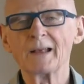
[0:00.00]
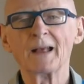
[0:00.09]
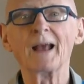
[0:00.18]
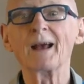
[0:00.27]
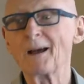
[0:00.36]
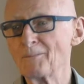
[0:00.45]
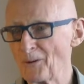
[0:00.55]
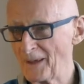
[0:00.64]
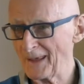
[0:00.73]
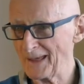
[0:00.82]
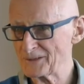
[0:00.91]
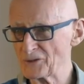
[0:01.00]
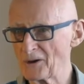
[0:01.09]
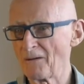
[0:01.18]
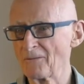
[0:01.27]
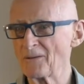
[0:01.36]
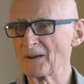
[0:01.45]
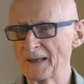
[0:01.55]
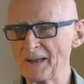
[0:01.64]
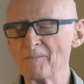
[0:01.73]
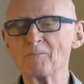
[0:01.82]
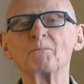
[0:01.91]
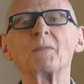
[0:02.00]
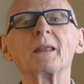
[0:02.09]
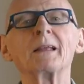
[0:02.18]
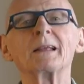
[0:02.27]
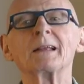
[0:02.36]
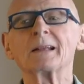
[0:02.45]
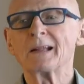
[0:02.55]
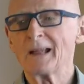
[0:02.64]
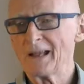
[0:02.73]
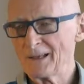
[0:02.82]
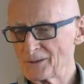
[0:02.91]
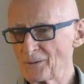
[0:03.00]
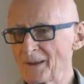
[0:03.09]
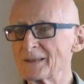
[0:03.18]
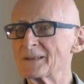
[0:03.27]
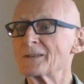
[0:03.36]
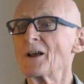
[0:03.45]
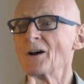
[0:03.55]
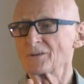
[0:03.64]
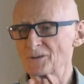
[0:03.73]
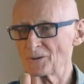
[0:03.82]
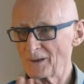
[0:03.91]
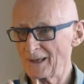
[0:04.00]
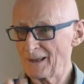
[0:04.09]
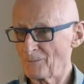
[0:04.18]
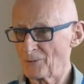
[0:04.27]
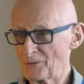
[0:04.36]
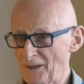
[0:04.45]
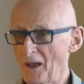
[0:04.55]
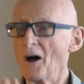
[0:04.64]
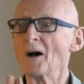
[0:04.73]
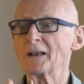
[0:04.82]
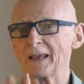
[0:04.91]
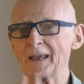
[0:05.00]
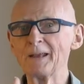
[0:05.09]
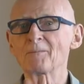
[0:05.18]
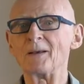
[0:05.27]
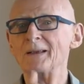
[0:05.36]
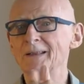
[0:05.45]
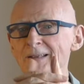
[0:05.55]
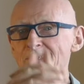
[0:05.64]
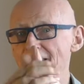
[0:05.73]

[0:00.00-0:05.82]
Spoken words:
I'm looking at a jar of honey. So inputting honey, and it's